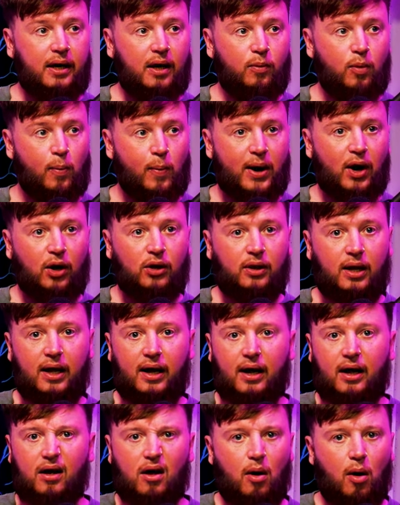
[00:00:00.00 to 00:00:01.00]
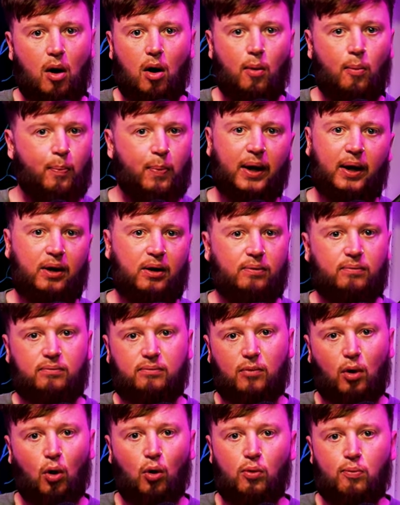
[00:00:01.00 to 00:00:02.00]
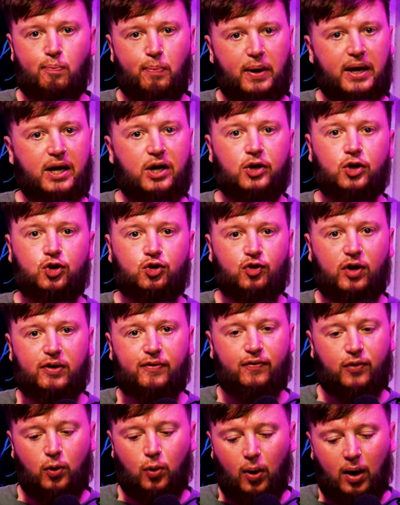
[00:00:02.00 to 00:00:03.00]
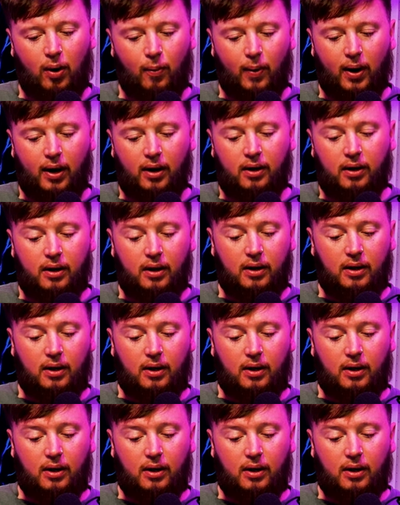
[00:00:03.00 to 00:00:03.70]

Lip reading: we went on like a big unbeaten streak for quite a while.